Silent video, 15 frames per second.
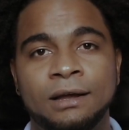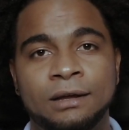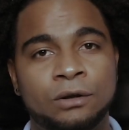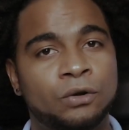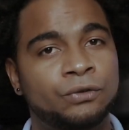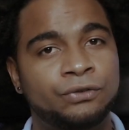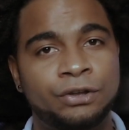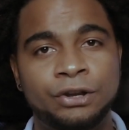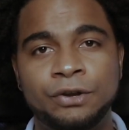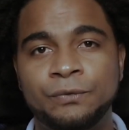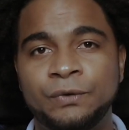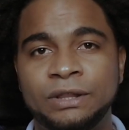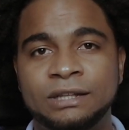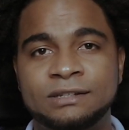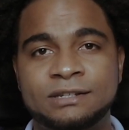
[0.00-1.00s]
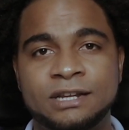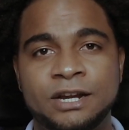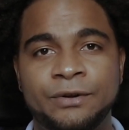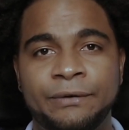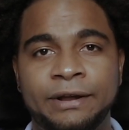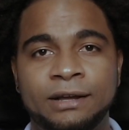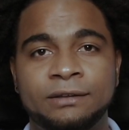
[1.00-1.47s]
continue with the
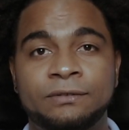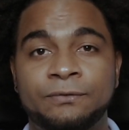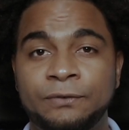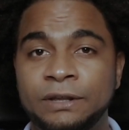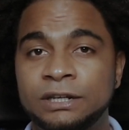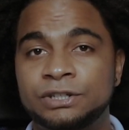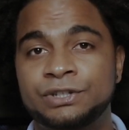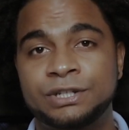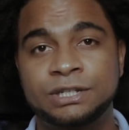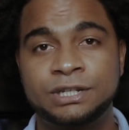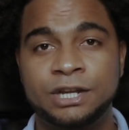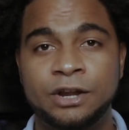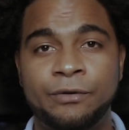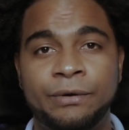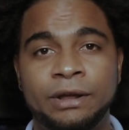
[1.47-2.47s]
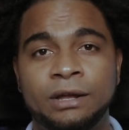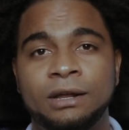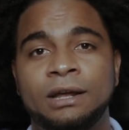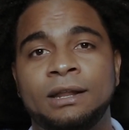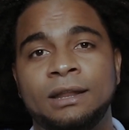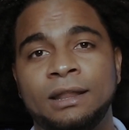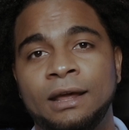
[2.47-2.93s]
series, finish the series,
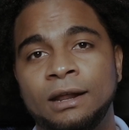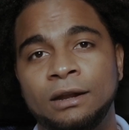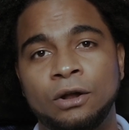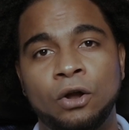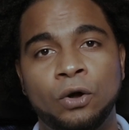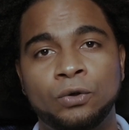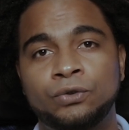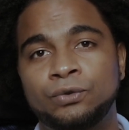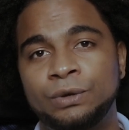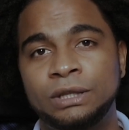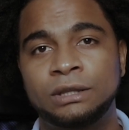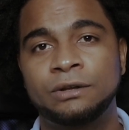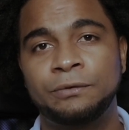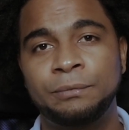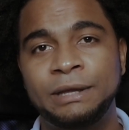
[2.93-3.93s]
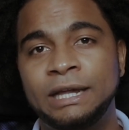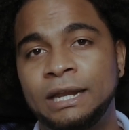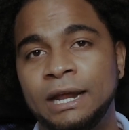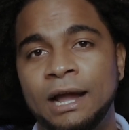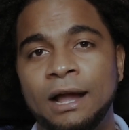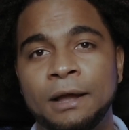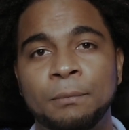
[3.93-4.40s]
and then go to
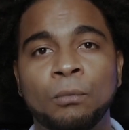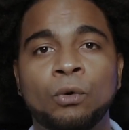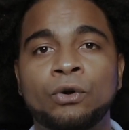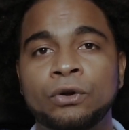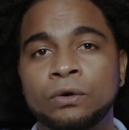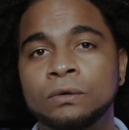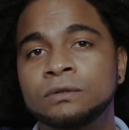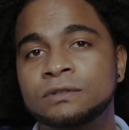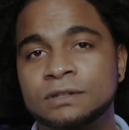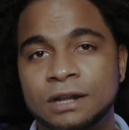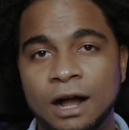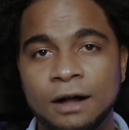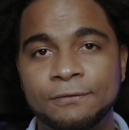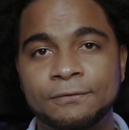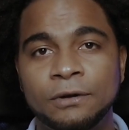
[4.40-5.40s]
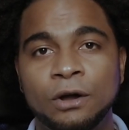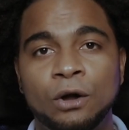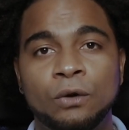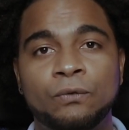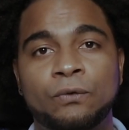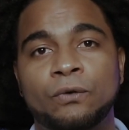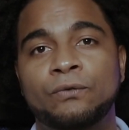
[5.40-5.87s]
intermedia and more cool stuff
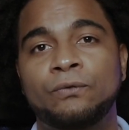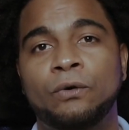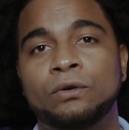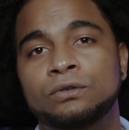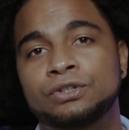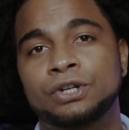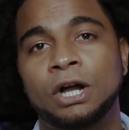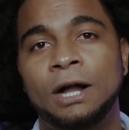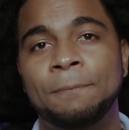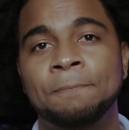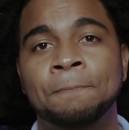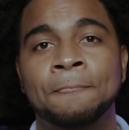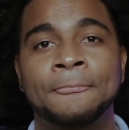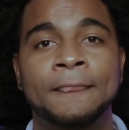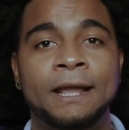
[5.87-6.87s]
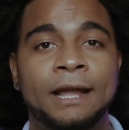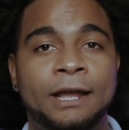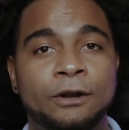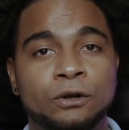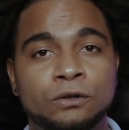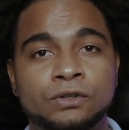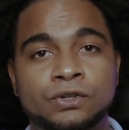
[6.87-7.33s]
for Photoshop.
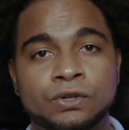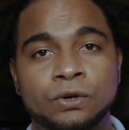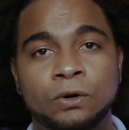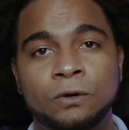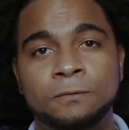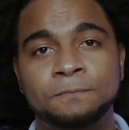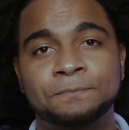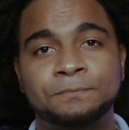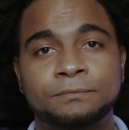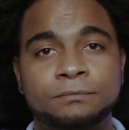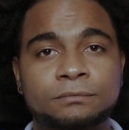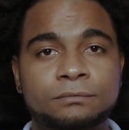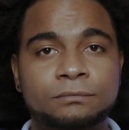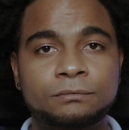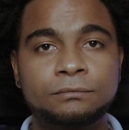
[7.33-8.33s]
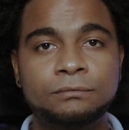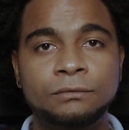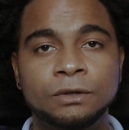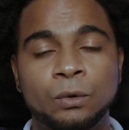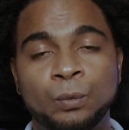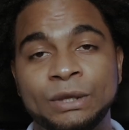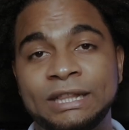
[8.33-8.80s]
And also
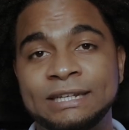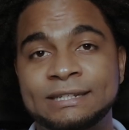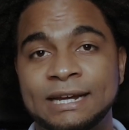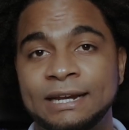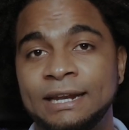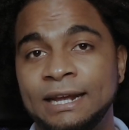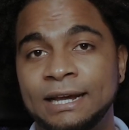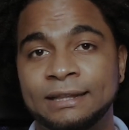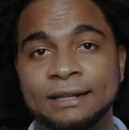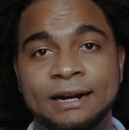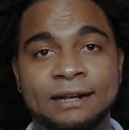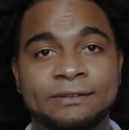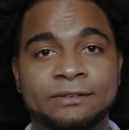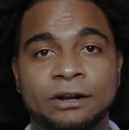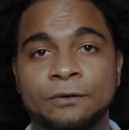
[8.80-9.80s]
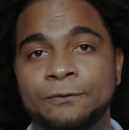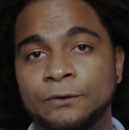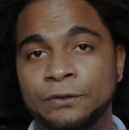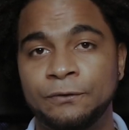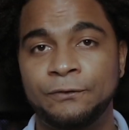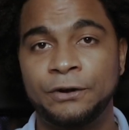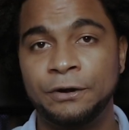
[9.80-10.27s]
with this idea that I started
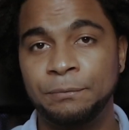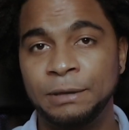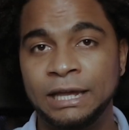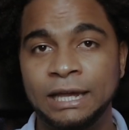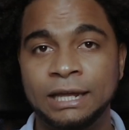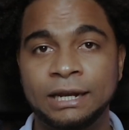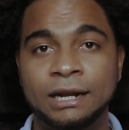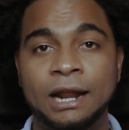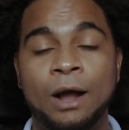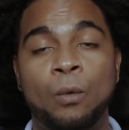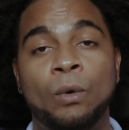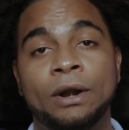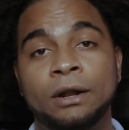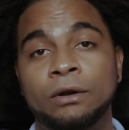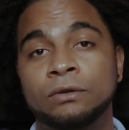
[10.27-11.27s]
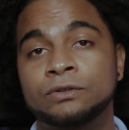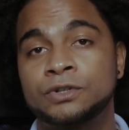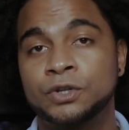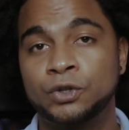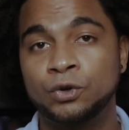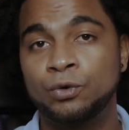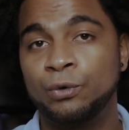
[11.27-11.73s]
from the very beginning, I wanted also
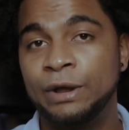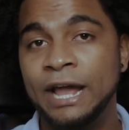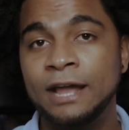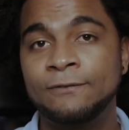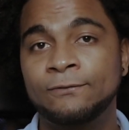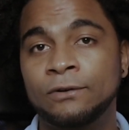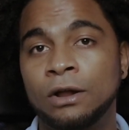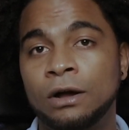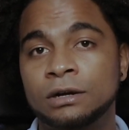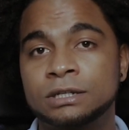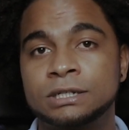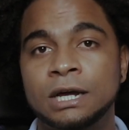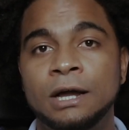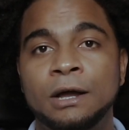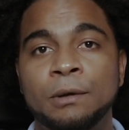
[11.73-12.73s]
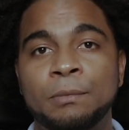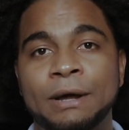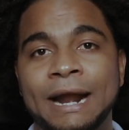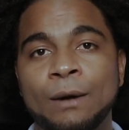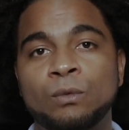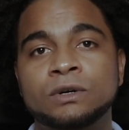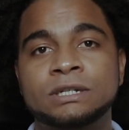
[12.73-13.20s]
to create vlogs, but
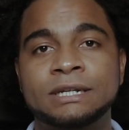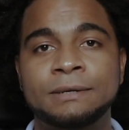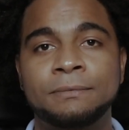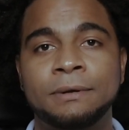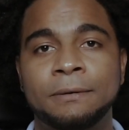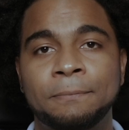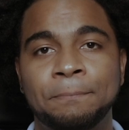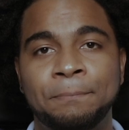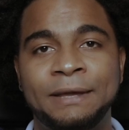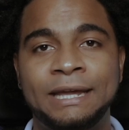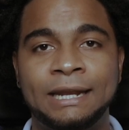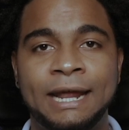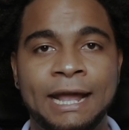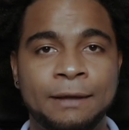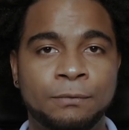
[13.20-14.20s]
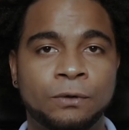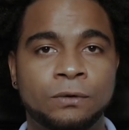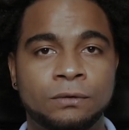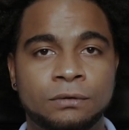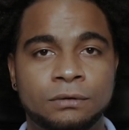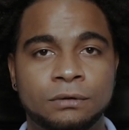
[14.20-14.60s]
I wasn't being able